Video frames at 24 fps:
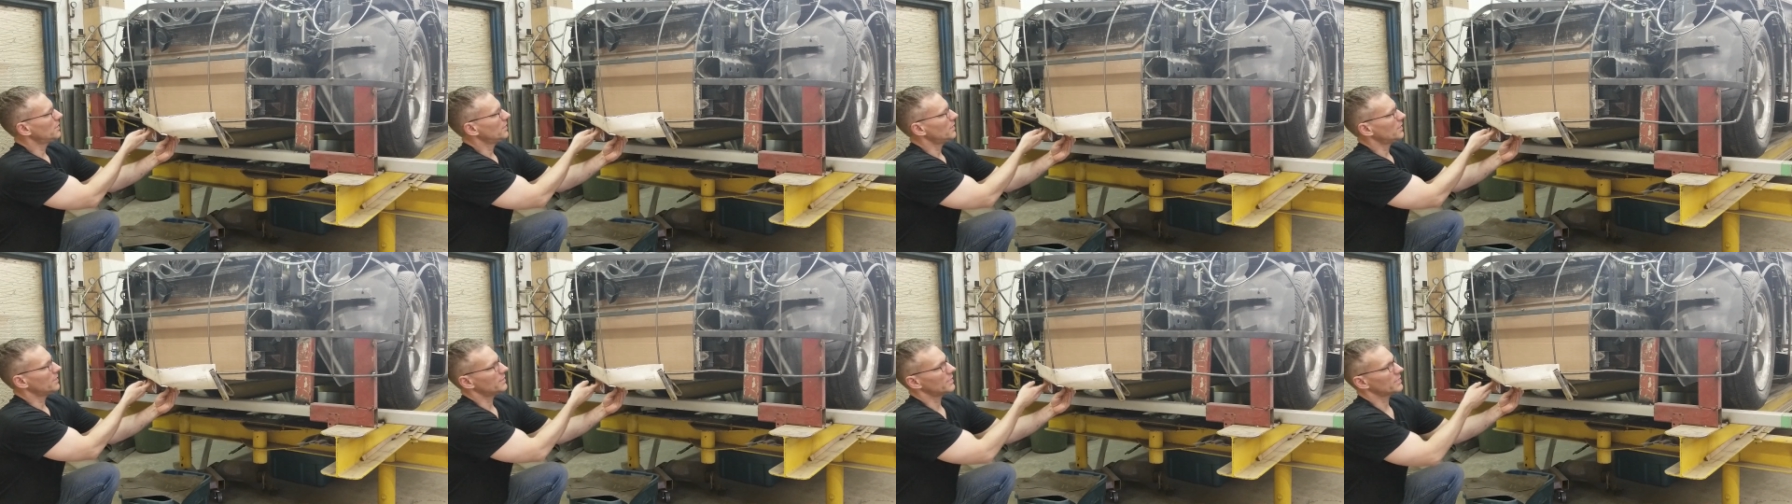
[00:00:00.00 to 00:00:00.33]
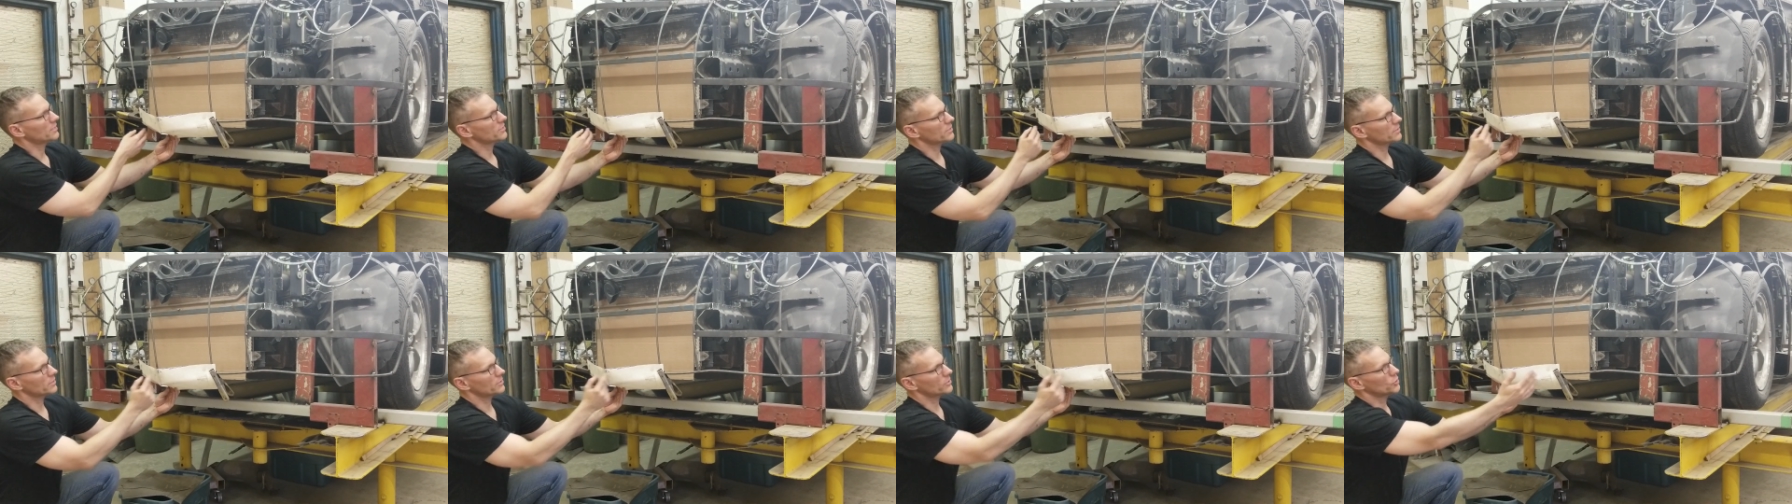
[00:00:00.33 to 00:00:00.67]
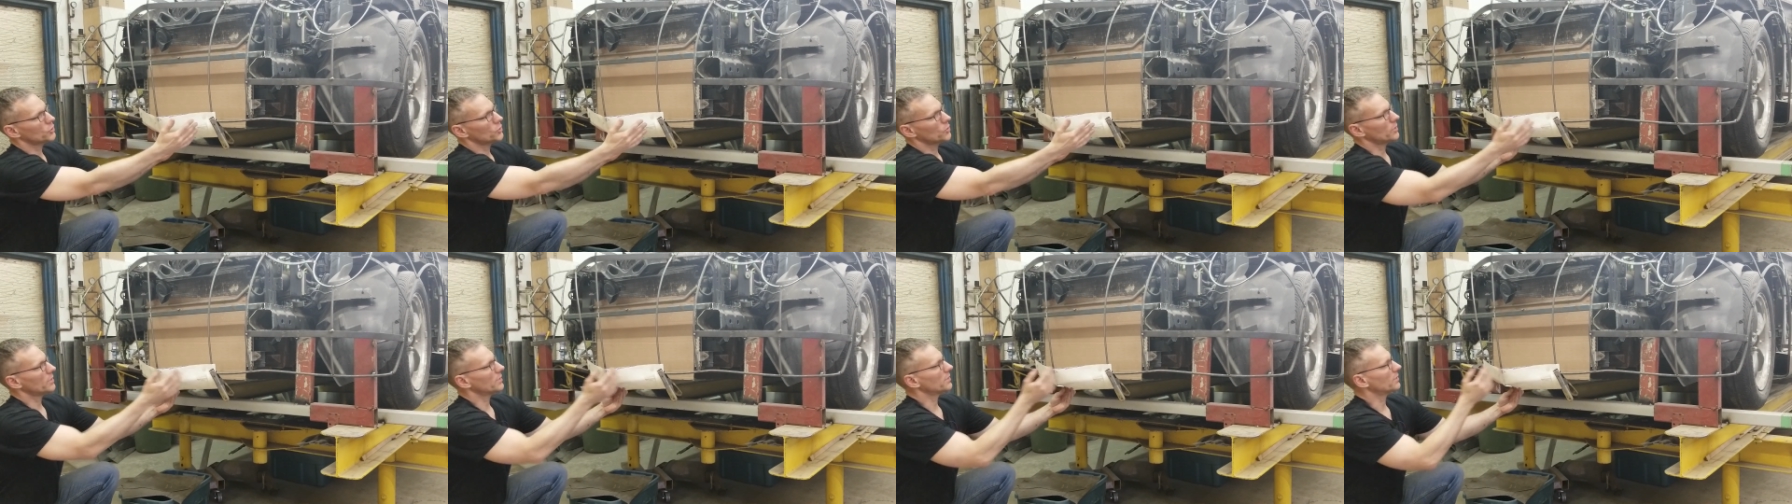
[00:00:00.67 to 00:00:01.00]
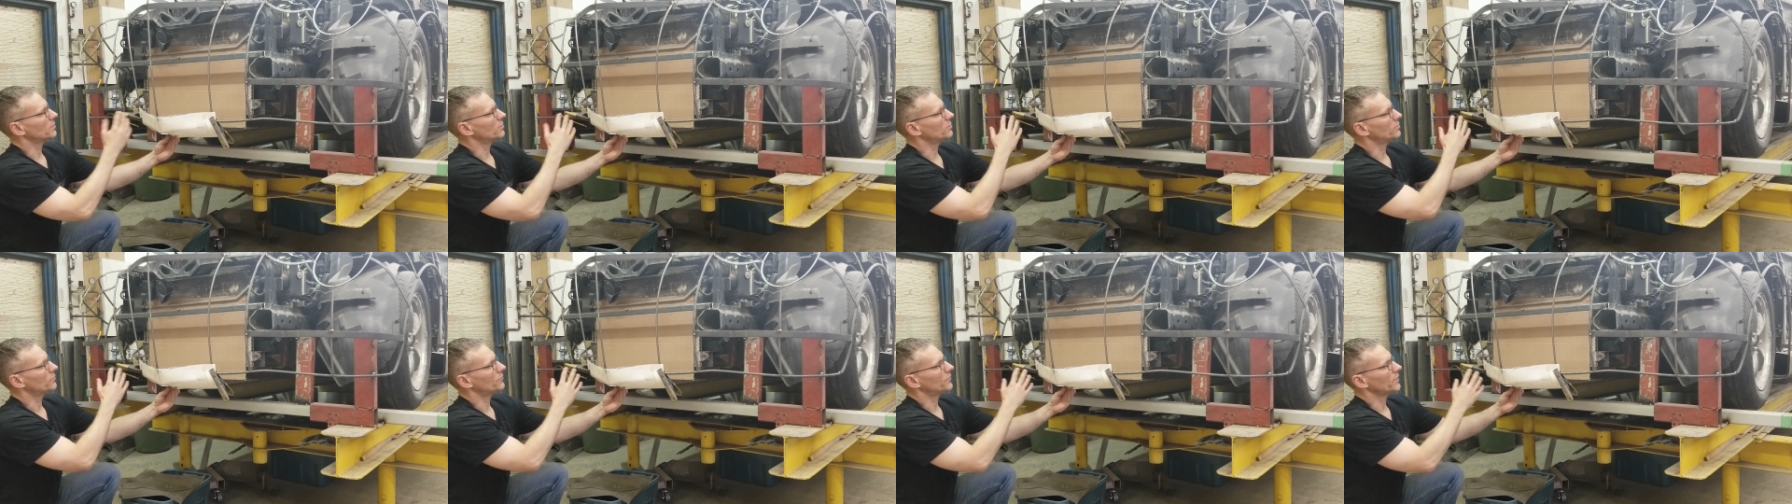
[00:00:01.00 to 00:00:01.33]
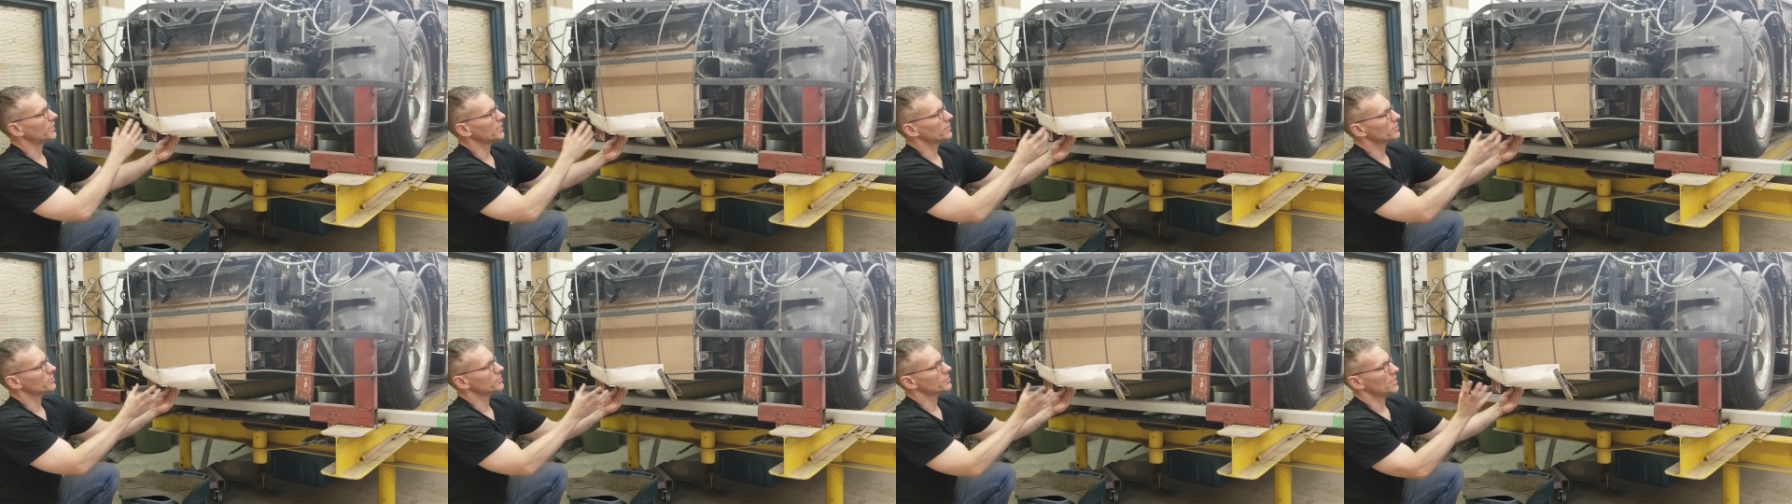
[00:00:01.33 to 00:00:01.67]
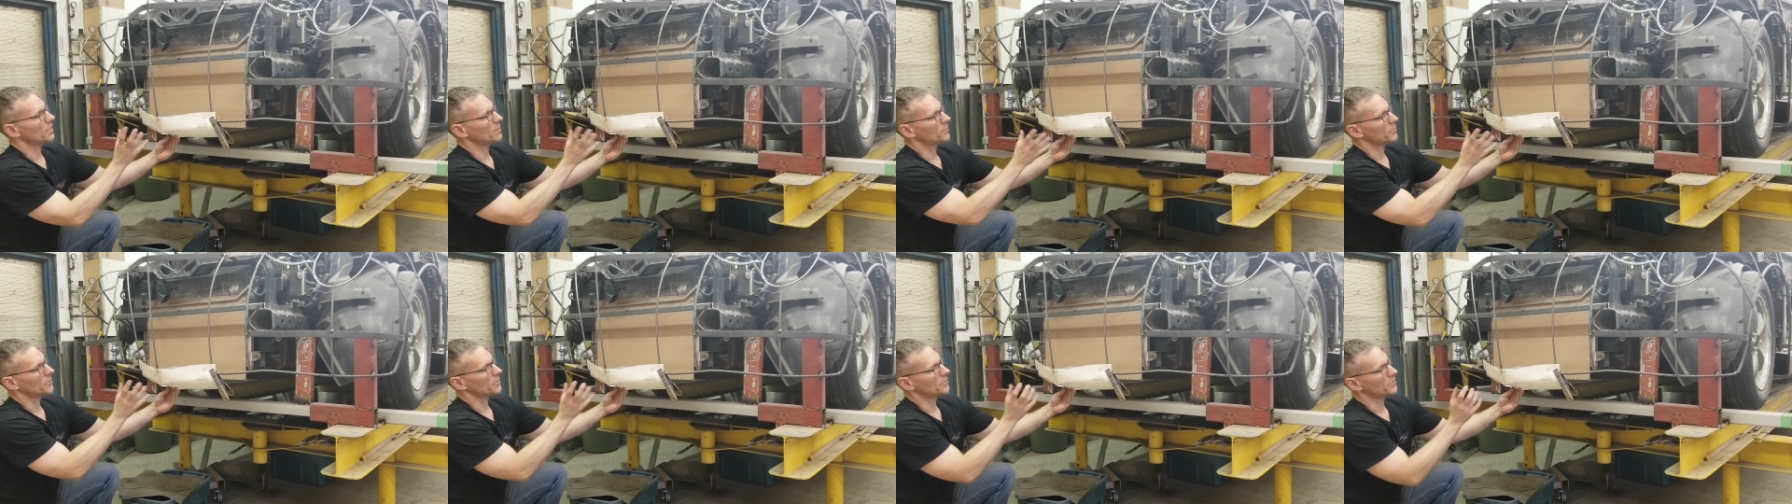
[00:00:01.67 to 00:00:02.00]
And that's going to join the two fenders
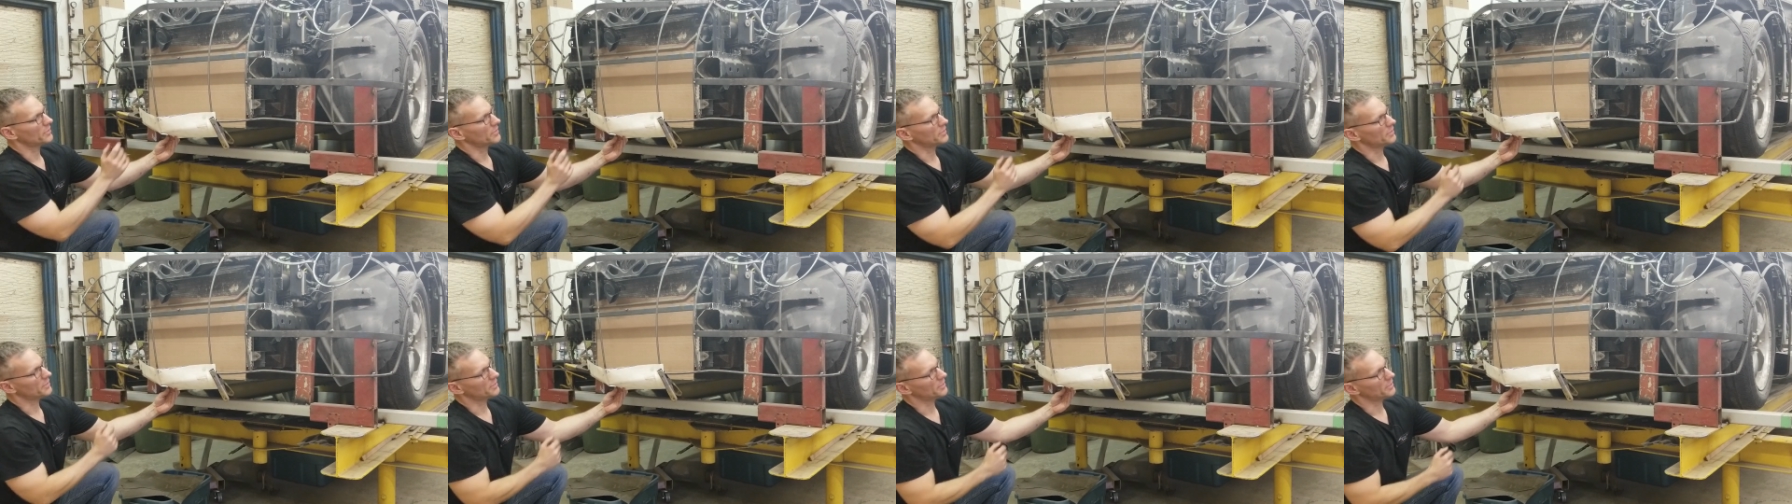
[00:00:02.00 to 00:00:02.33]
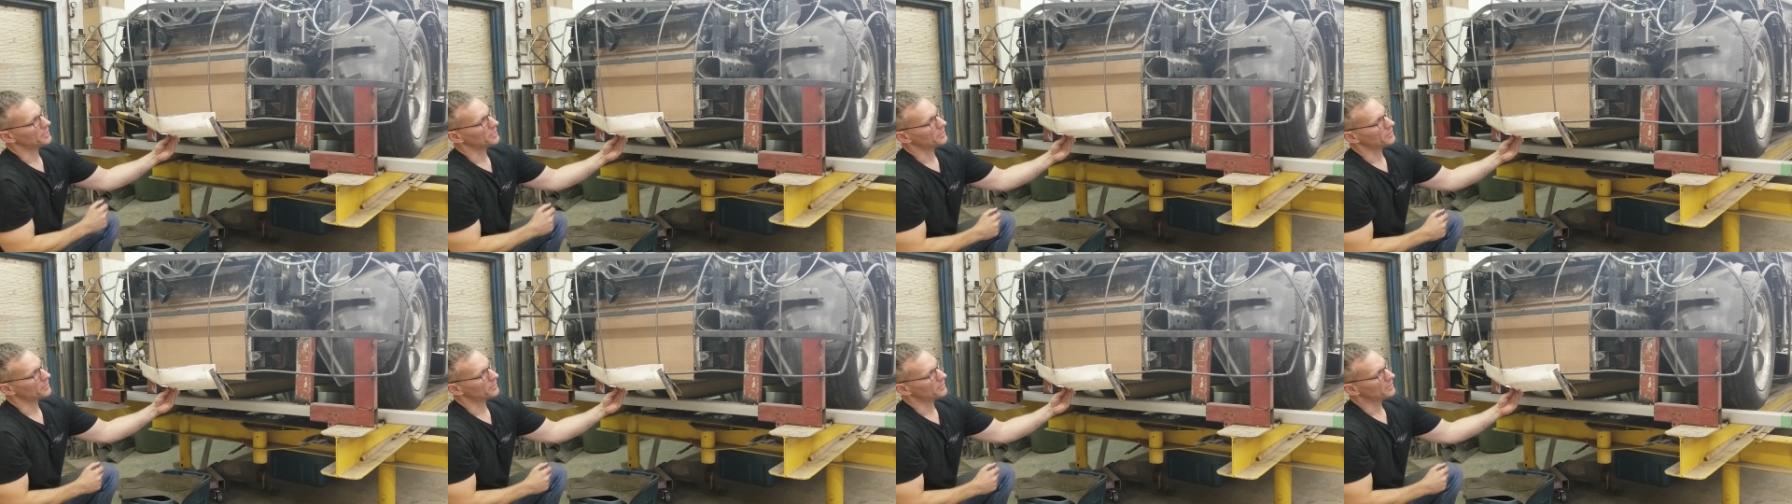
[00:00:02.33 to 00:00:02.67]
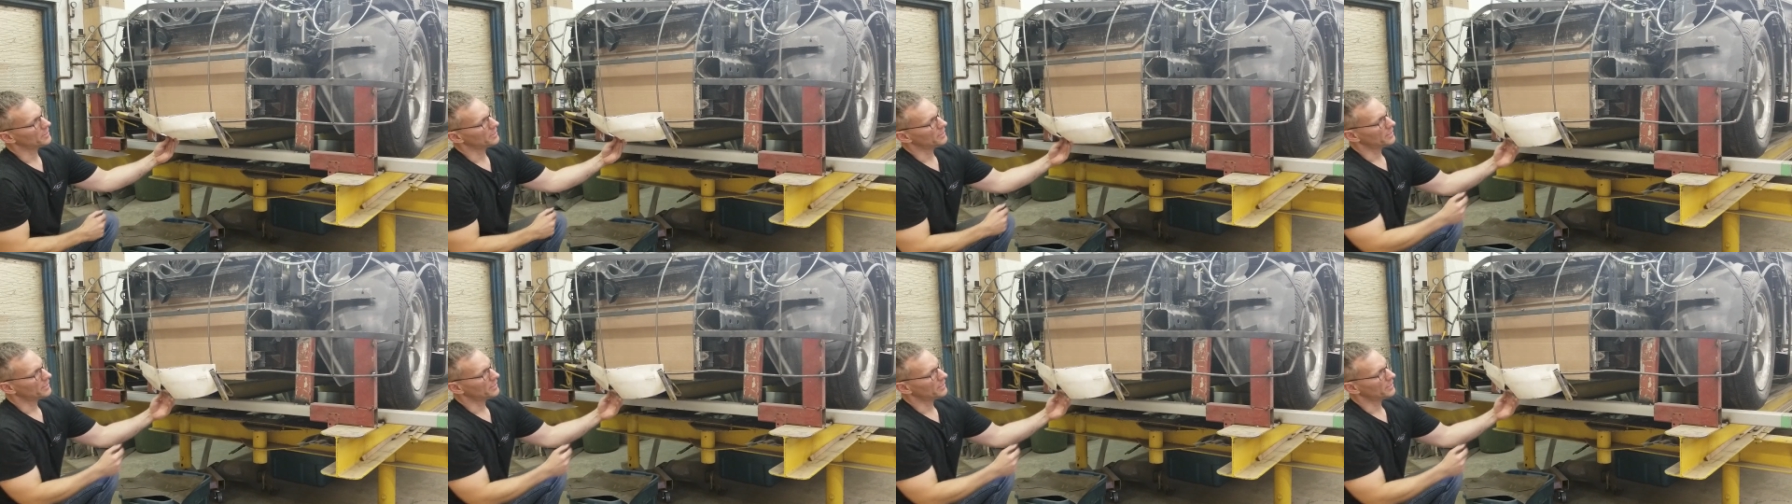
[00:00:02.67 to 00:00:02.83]
up underneath here.